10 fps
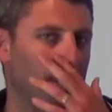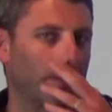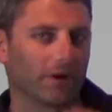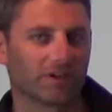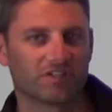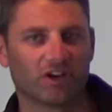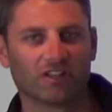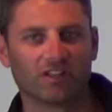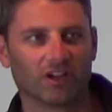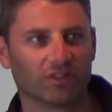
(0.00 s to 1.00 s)
where I
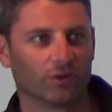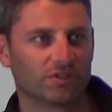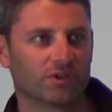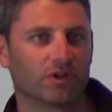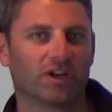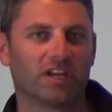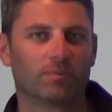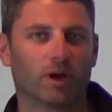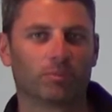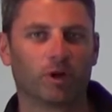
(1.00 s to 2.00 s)
decided that I thought it was a good idea to
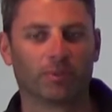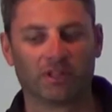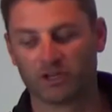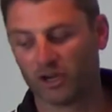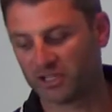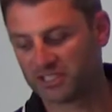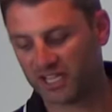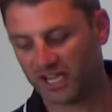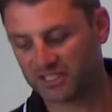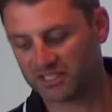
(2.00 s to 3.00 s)
buy property in the United
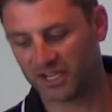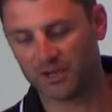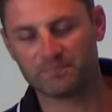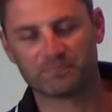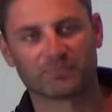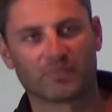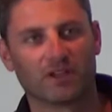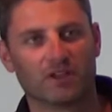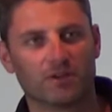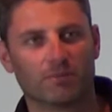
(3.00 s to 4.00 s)
States. So
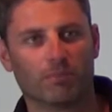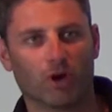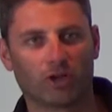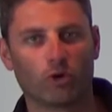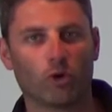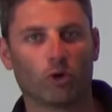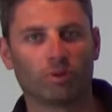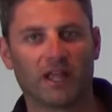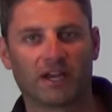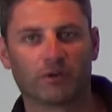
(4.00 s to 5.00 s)
my core
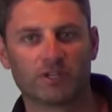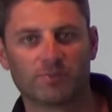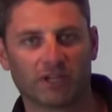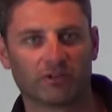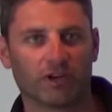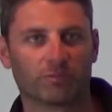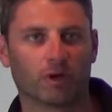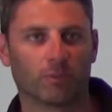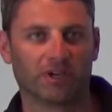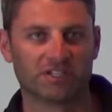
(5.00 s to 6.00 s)
plan had always been growth
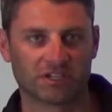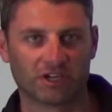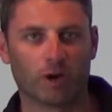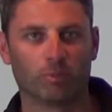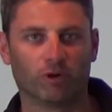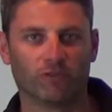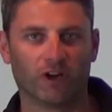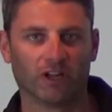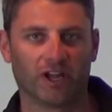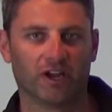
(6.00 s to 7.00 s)
properties and grow a
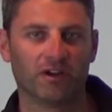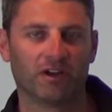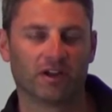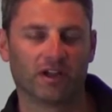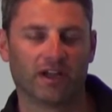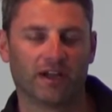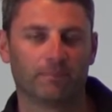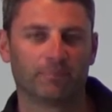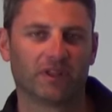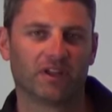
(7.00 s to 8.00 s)
portfolio.
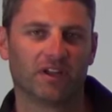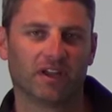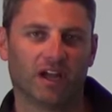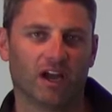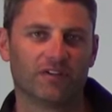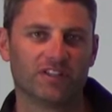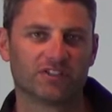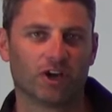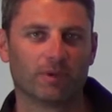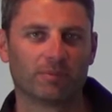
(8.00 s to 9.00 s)
Um, over this
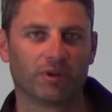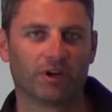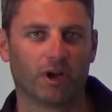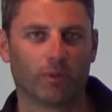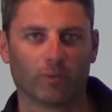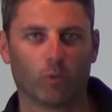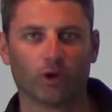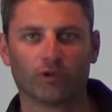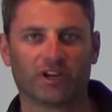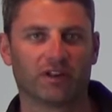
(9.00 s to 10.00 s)
nine month period, I went
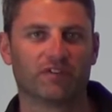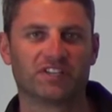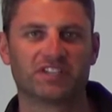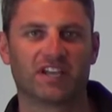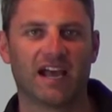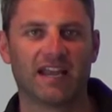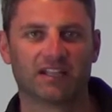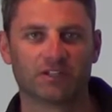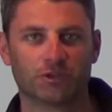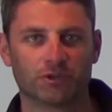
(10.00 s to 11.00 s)
wandering,
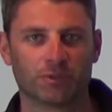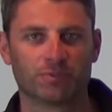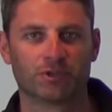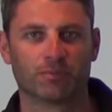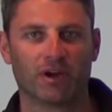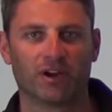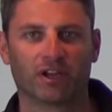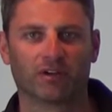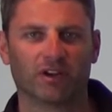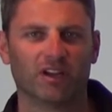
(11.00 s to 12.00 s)
investigating, and two trips to
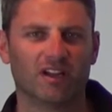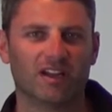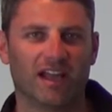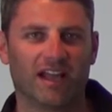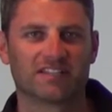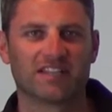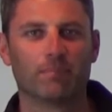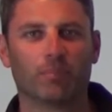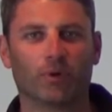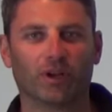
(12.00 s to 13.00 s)
America. And at
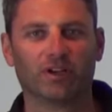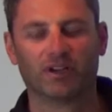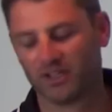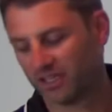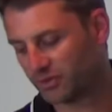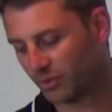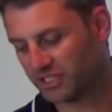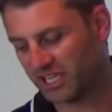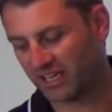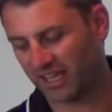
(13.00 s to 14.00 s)
some point, towards
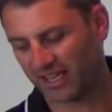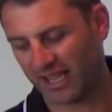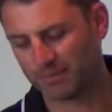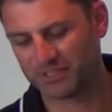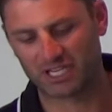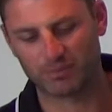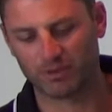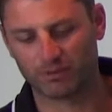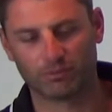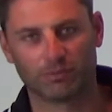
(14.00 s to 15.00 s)
the end of that, Cam said to
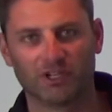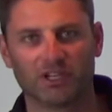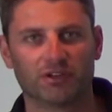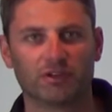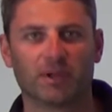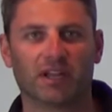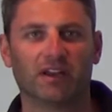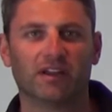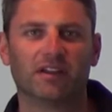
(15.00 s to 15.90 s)
me, What are you doing, man?